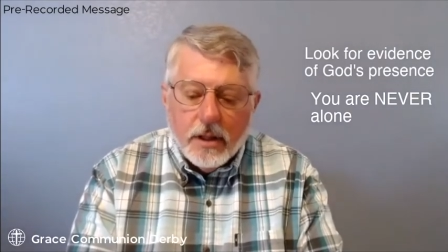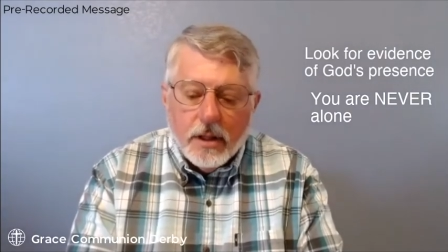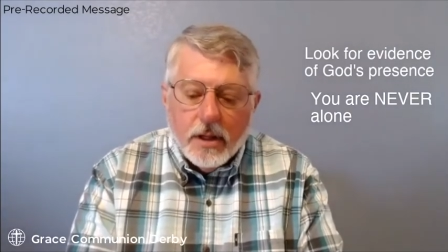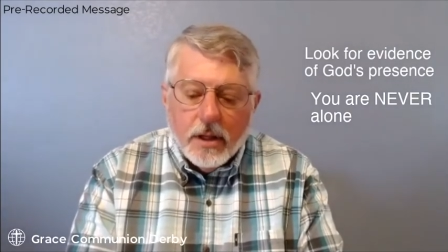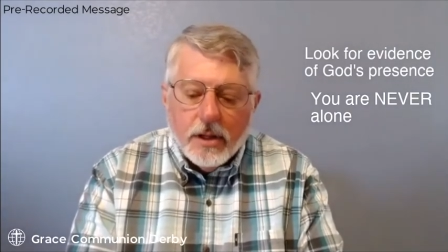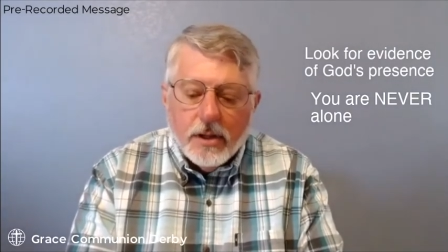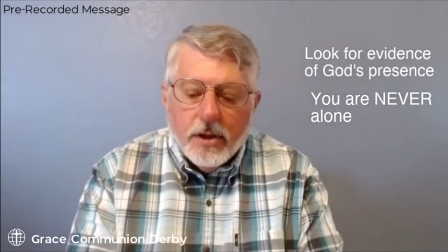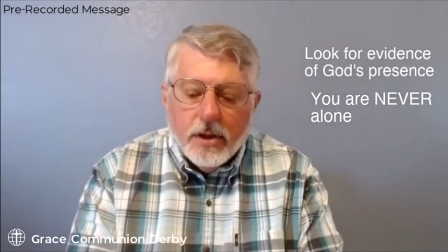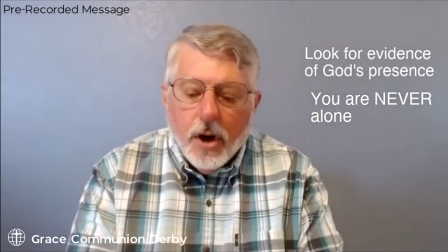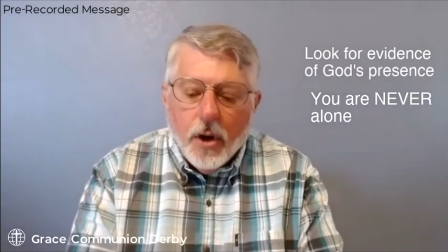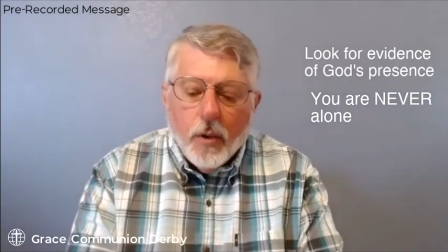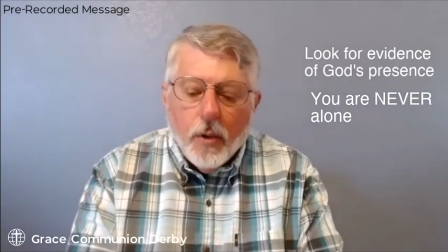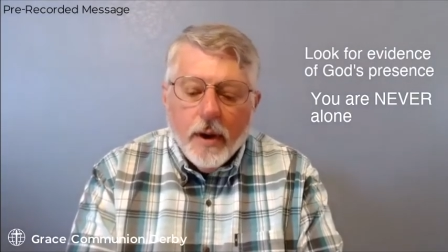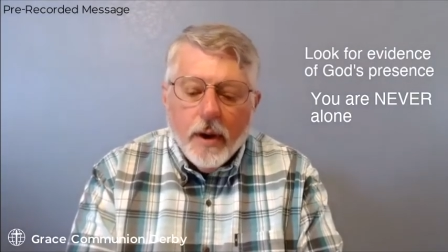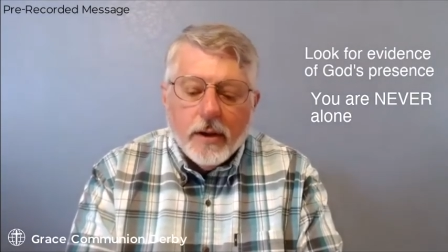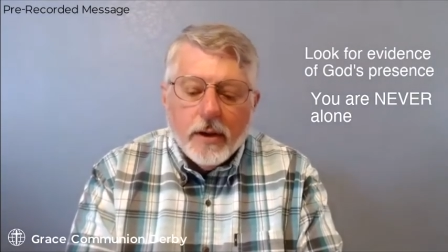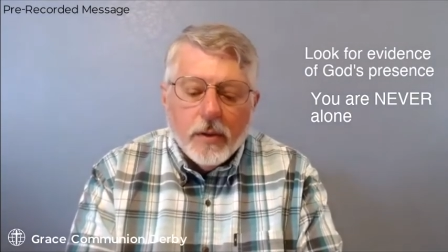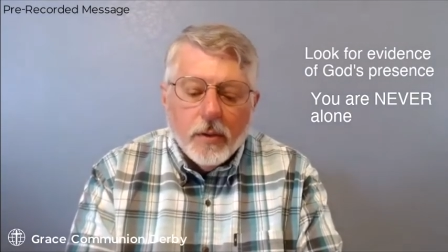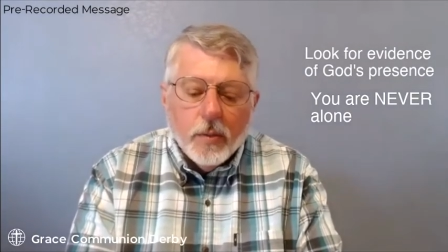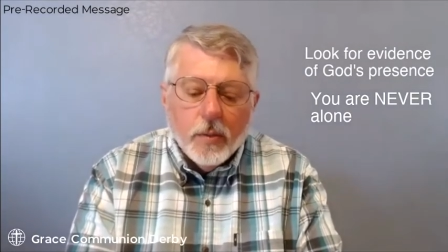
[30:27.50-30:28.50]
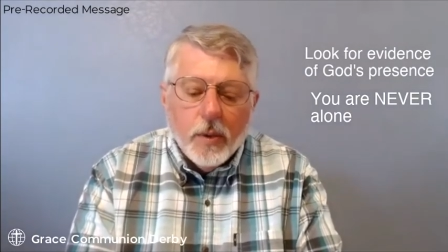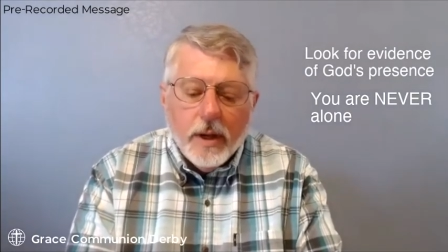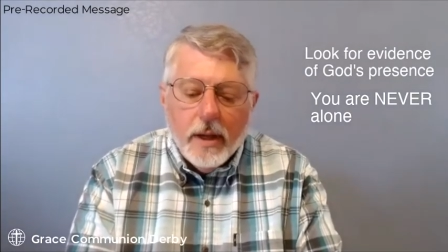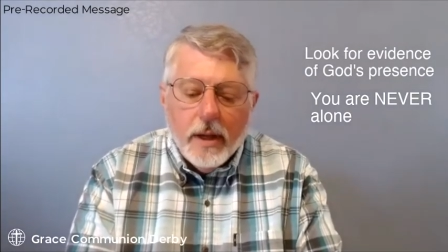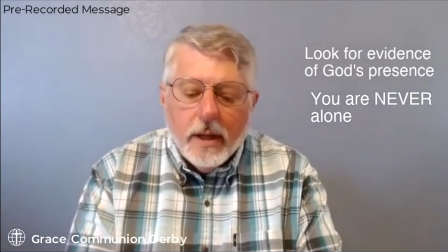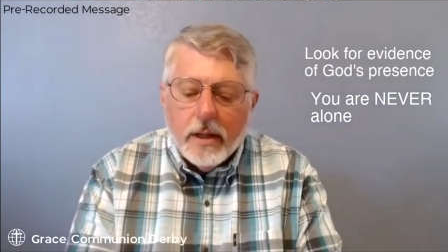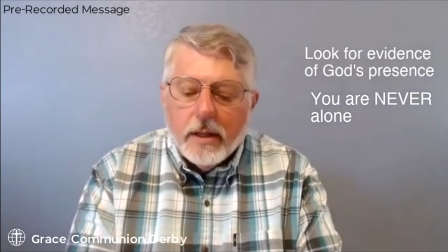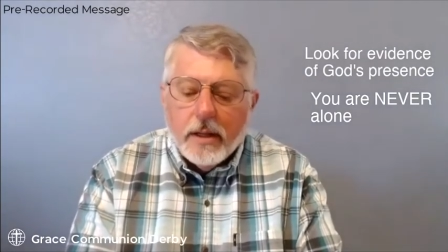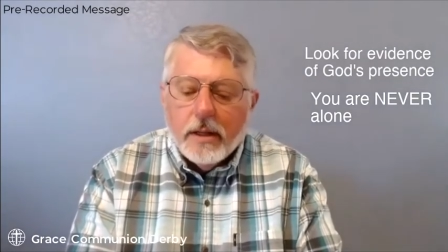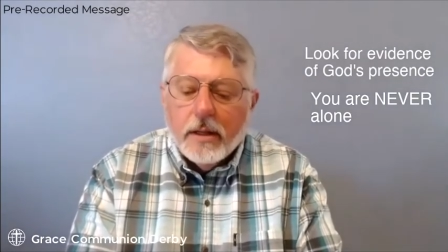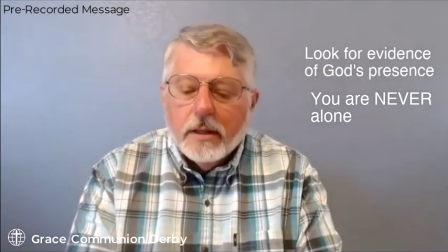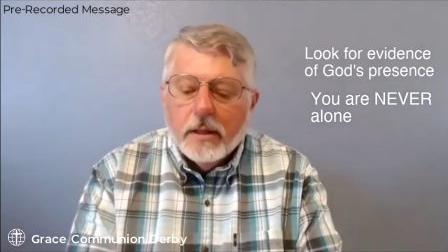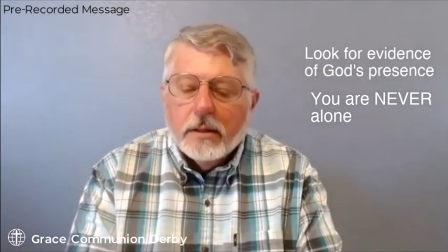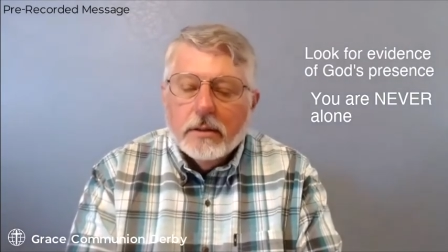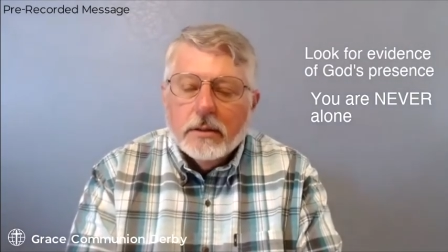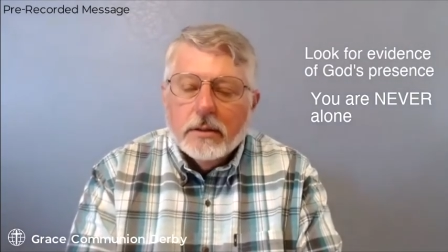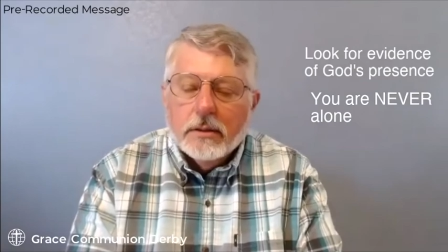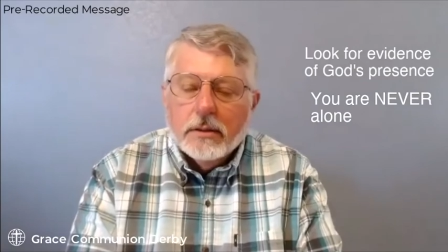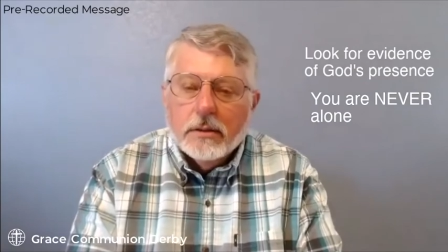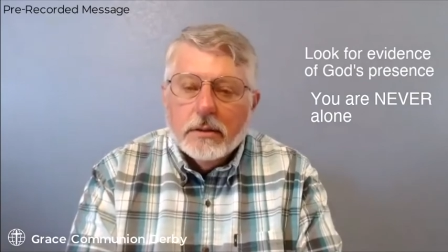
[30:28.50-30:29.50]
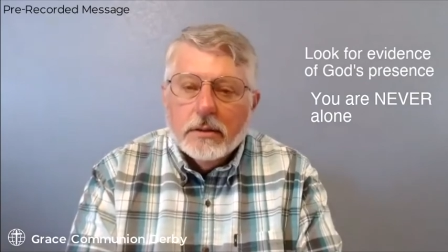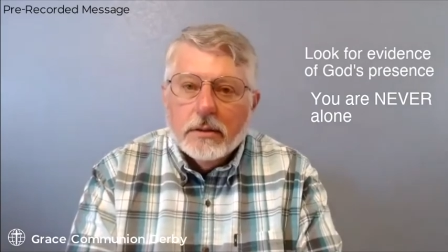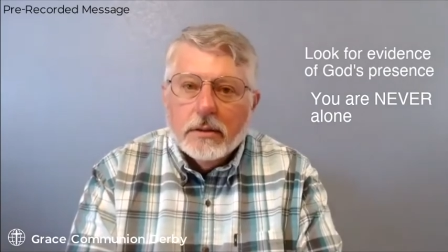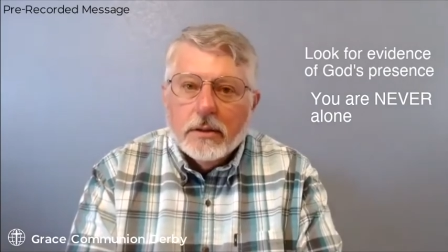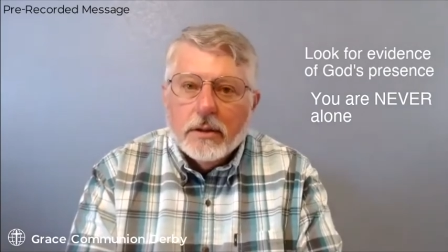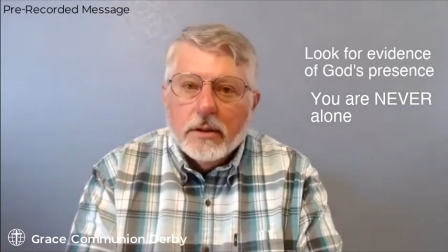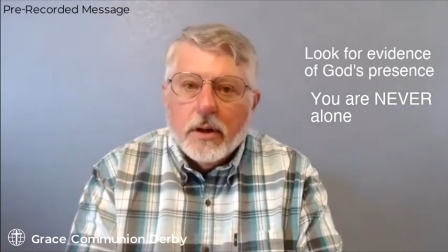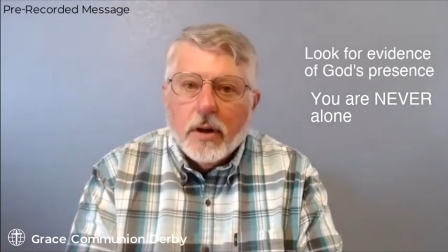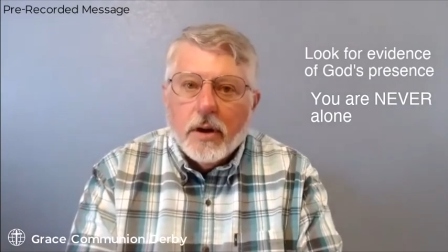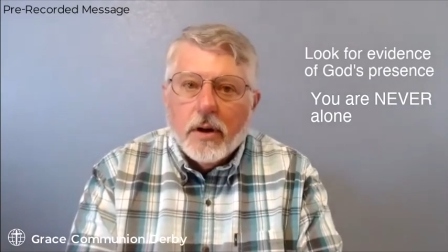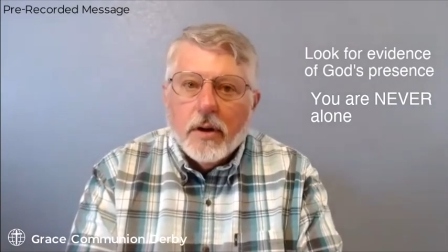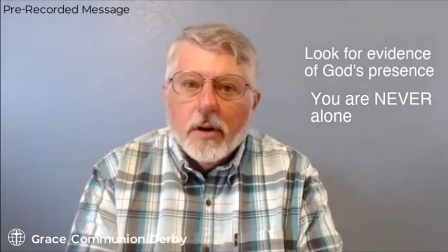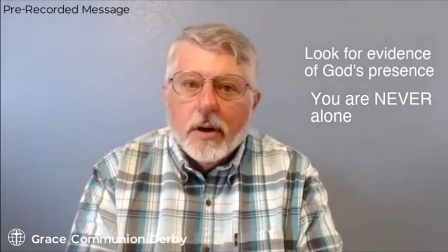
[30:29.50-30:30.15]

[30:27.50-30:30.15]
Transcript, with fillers: knowing we are